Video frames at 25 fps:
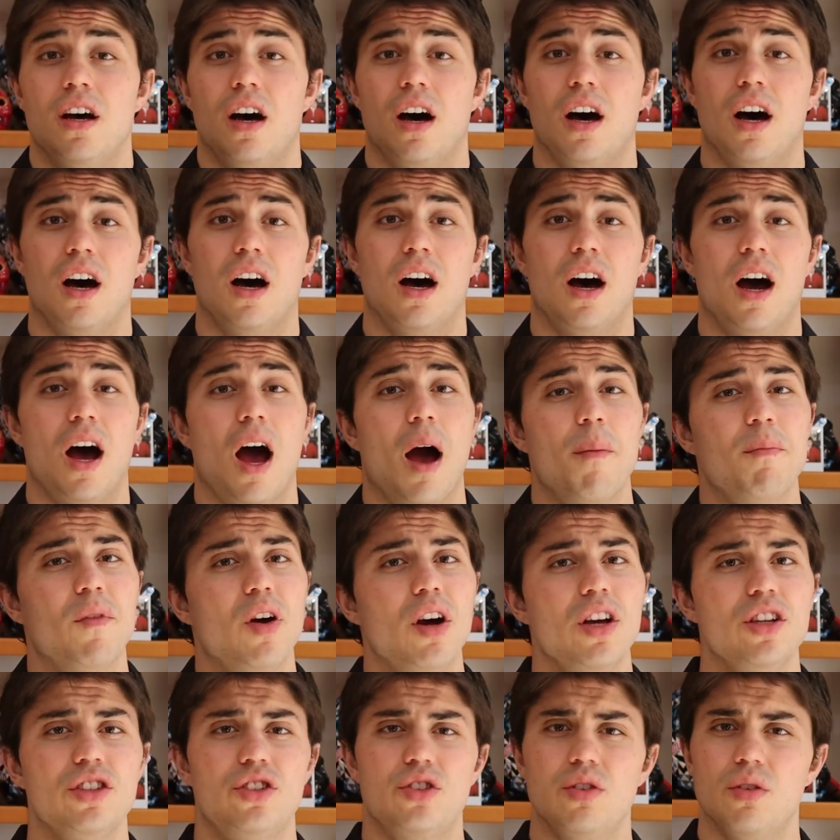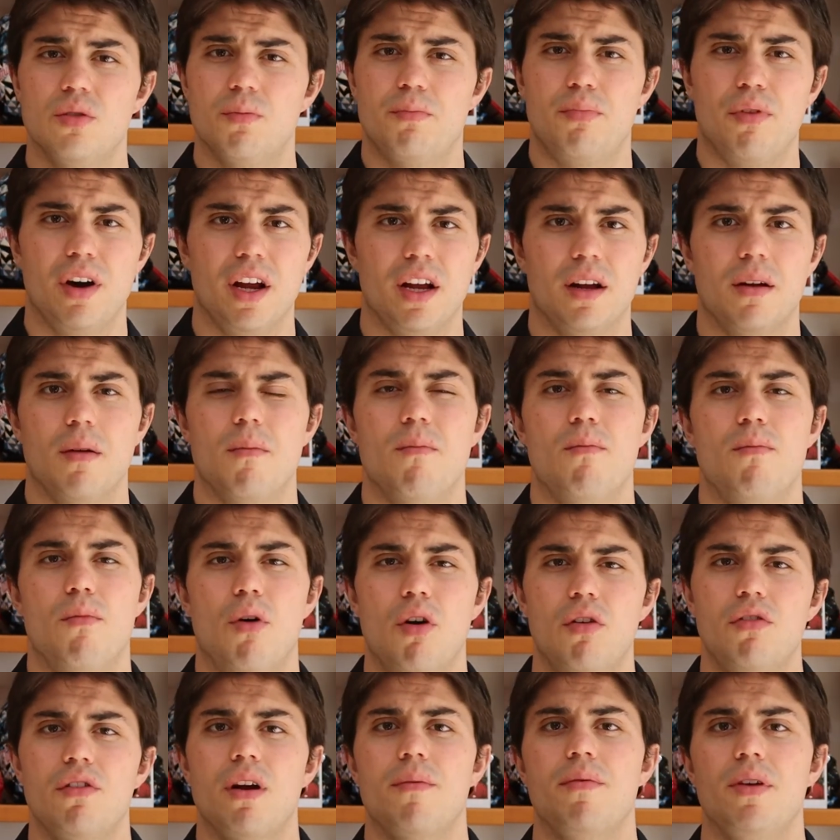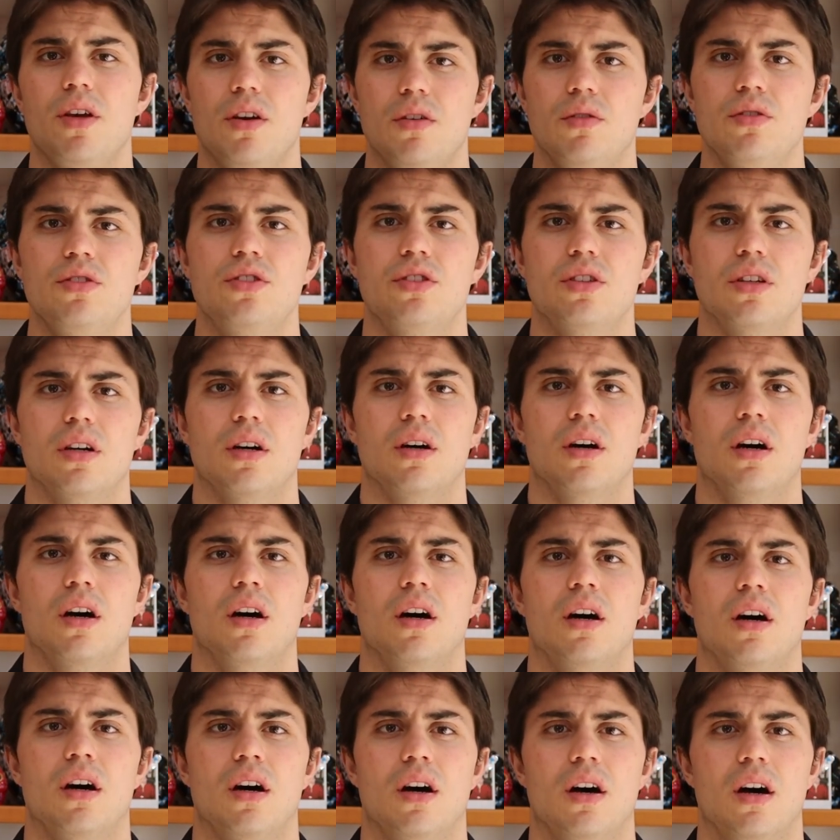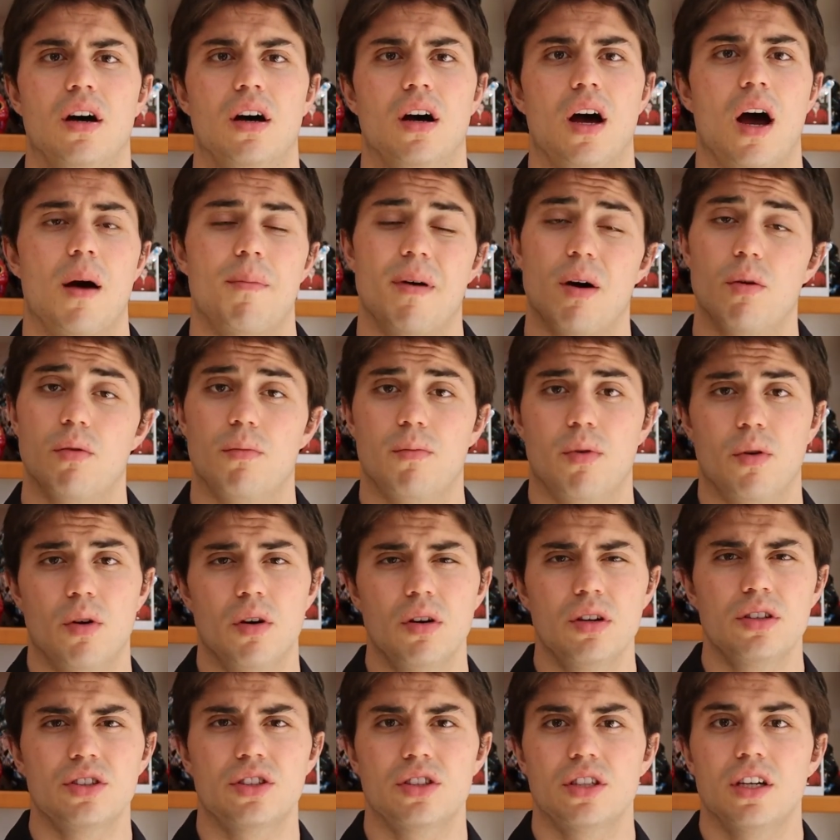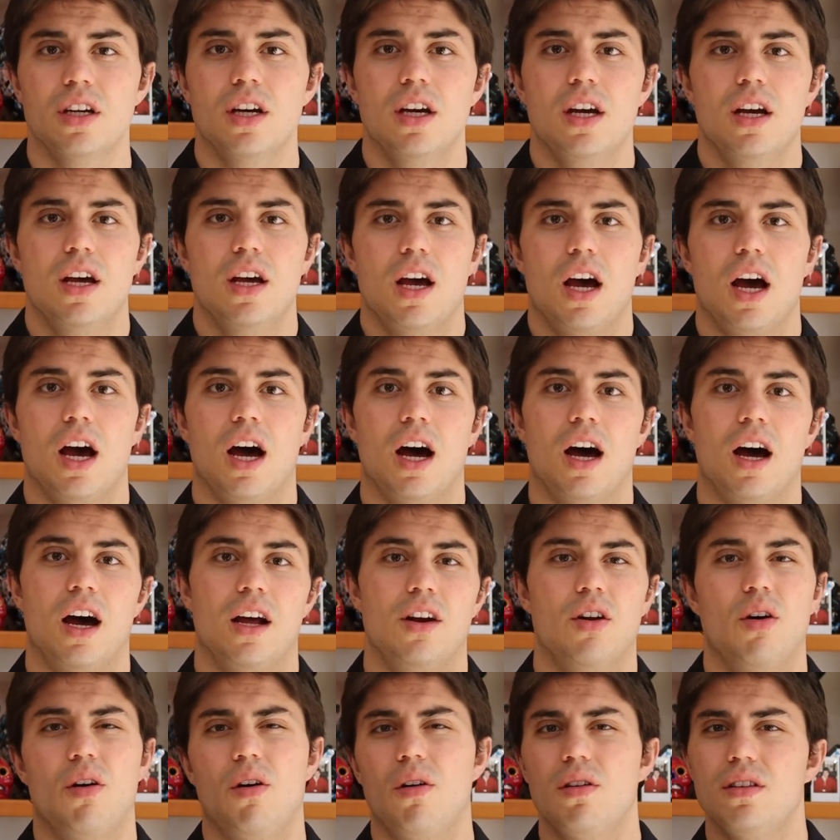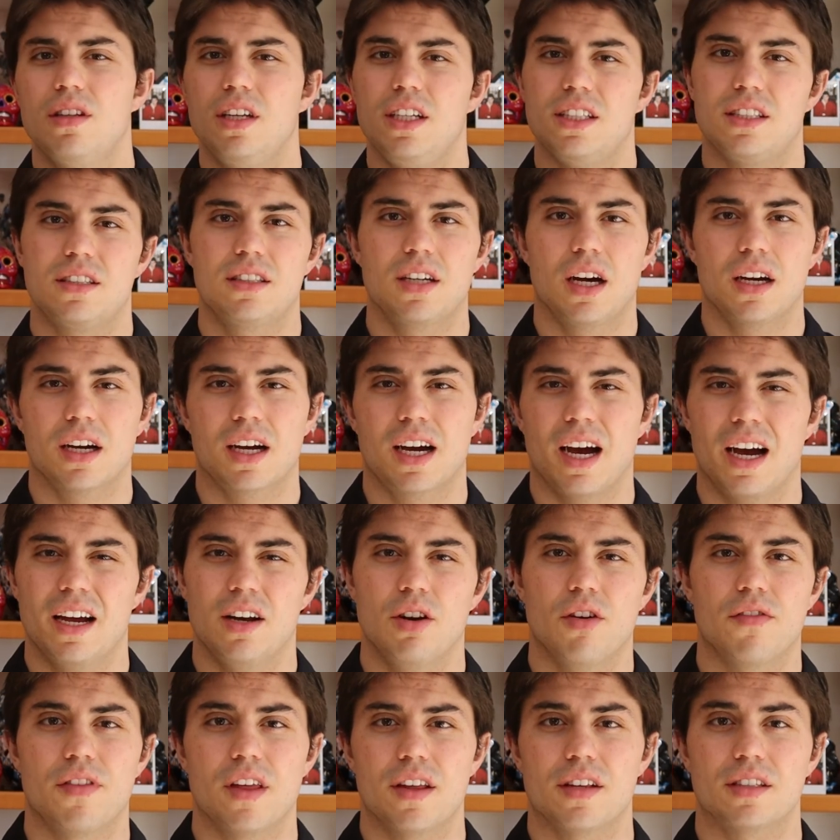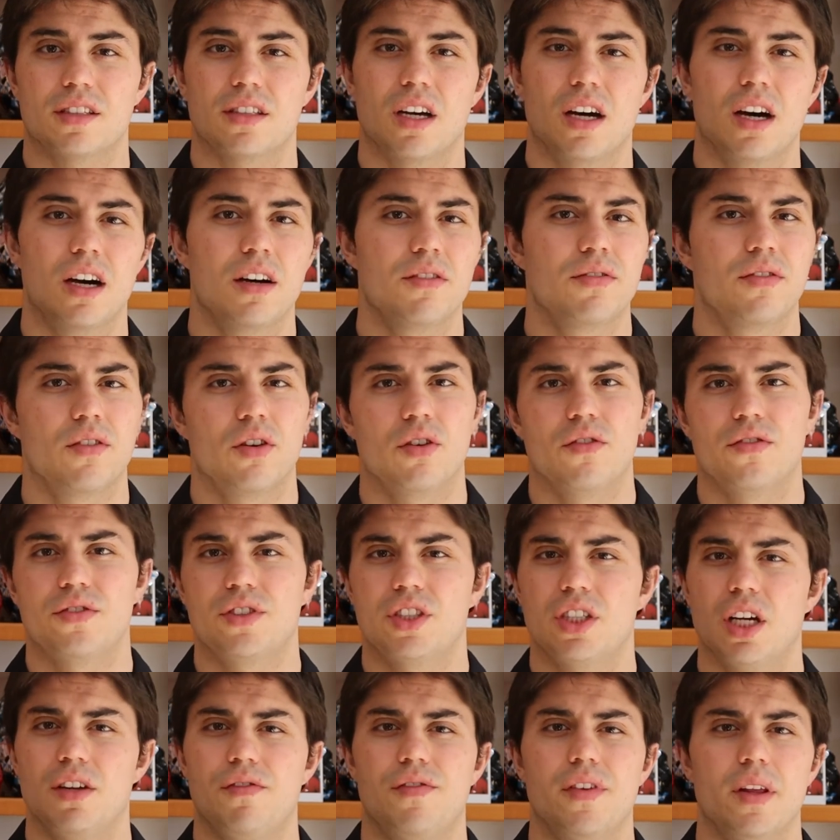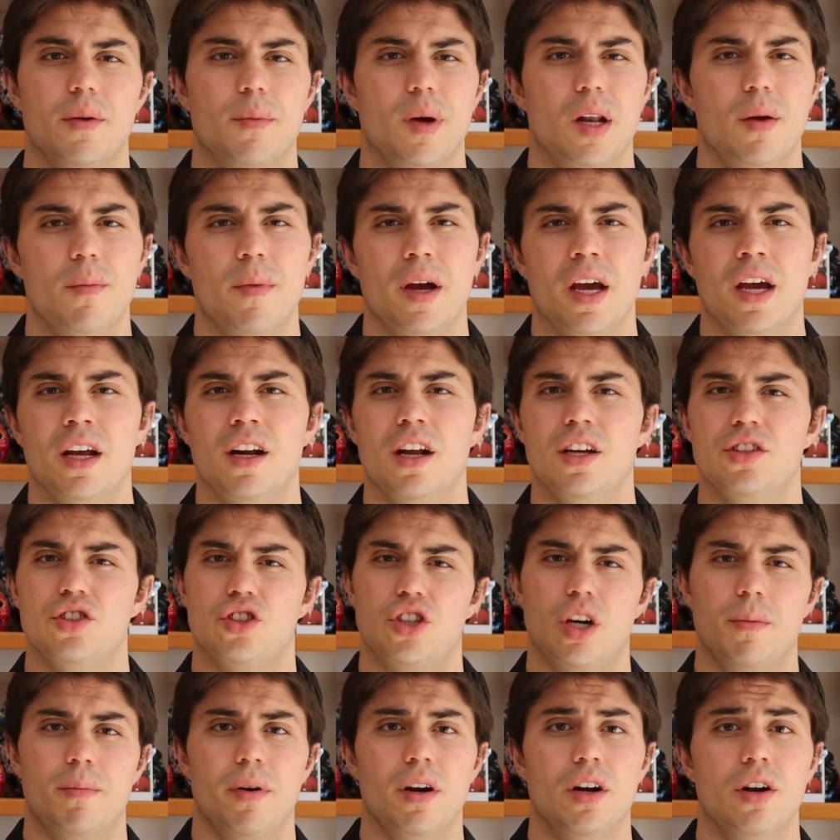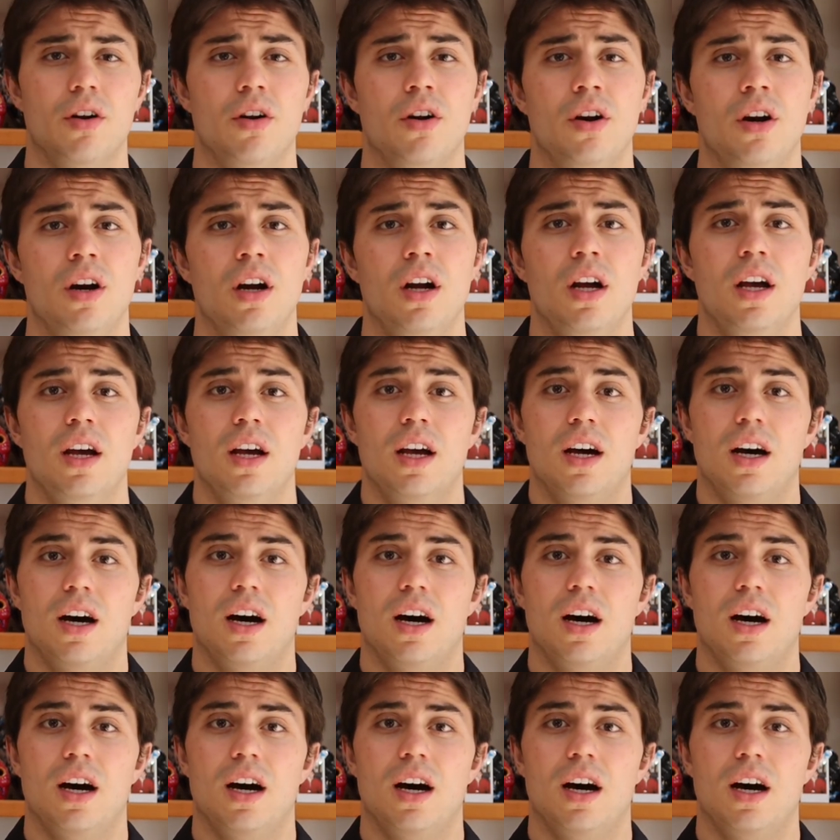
Uh, I'm going to bring more reviews about books and all these kind of the stuff of self-development, entrepreneur,